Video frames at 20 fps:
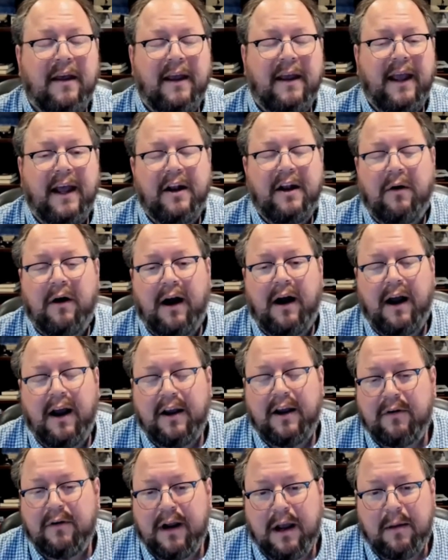Yeah, no, I
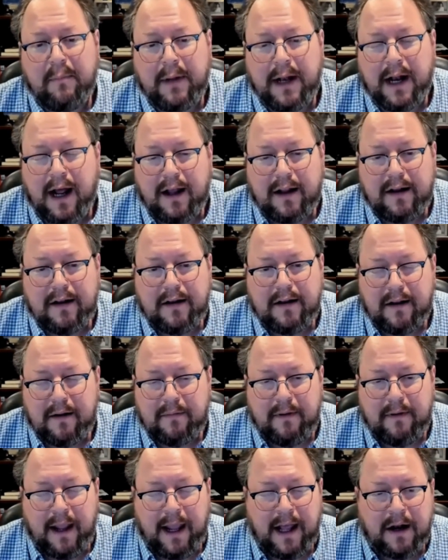agree. I mean,
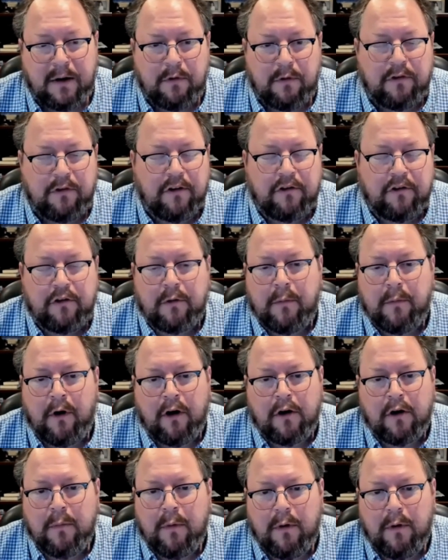Anna was such a
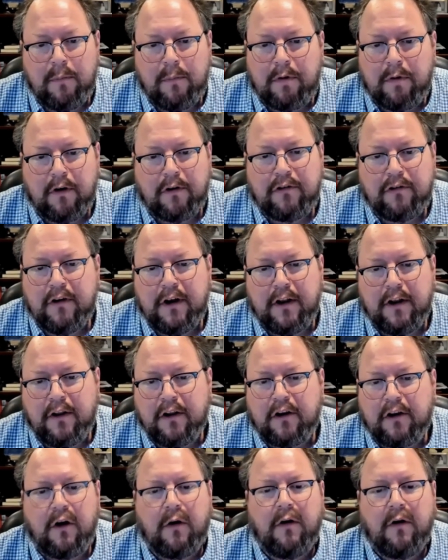remarkable person, and the
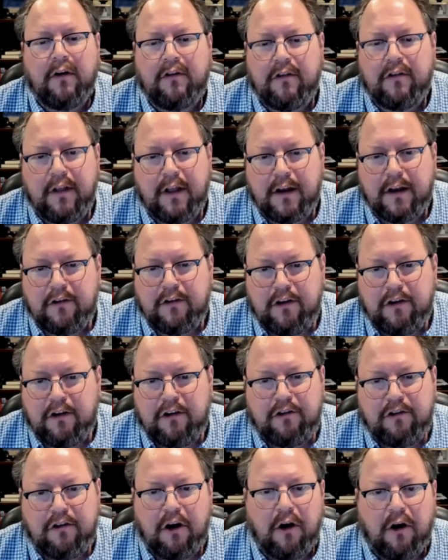courage that she
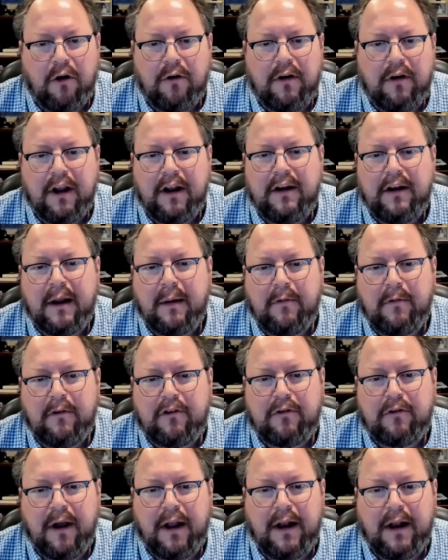showed and
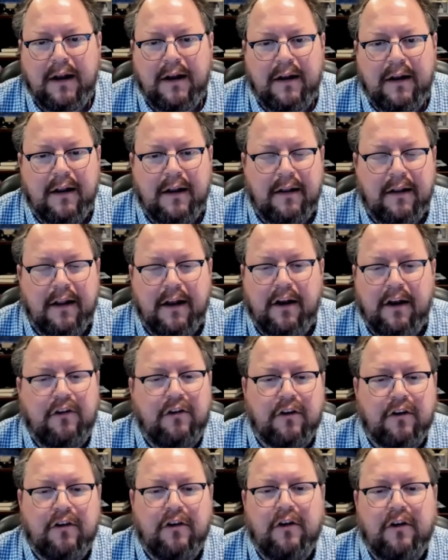demonstrated that it
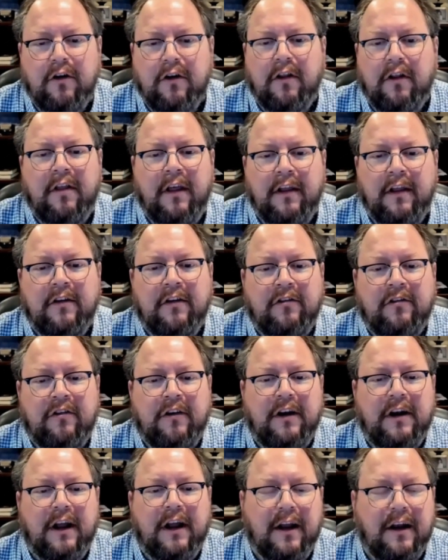took to do the things that
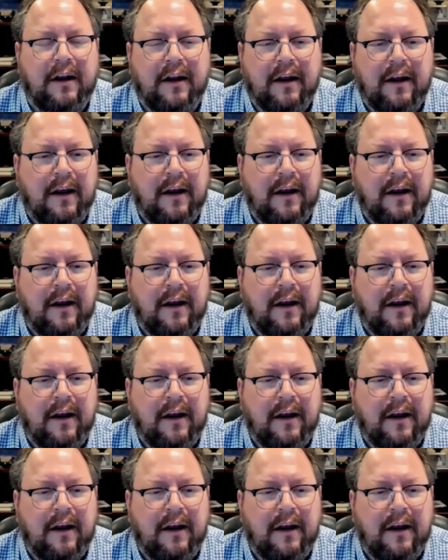she did.